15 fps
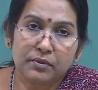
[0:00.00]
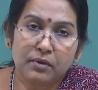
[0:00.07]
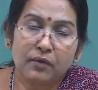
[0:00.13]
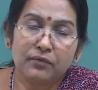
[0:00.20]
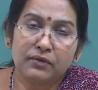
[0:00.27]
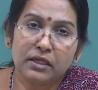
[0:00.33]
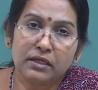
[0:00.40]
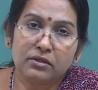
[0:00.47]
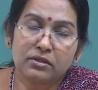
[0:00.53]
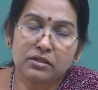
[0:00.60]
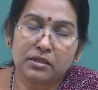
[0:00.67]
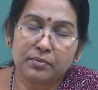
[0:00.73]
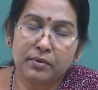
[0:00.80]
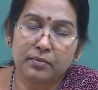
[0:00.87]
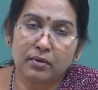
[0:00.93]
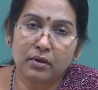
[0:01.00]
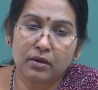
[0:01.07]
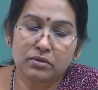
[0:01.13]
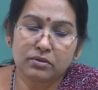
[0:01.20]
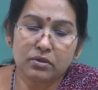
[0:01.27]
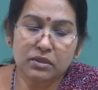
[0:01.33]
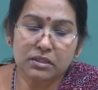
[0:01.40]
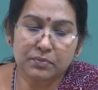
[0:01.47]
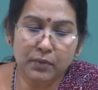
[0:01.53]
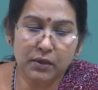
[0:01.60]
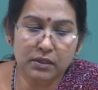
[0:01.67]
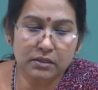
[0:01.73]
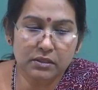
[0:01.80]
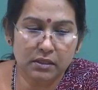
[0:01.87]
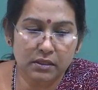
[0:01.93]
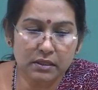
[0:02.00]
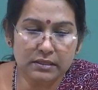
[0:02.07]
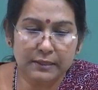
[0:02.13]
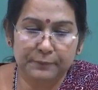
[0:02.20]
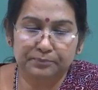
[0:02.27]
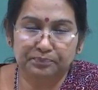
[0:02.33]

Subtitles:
often the industry people also sponsors,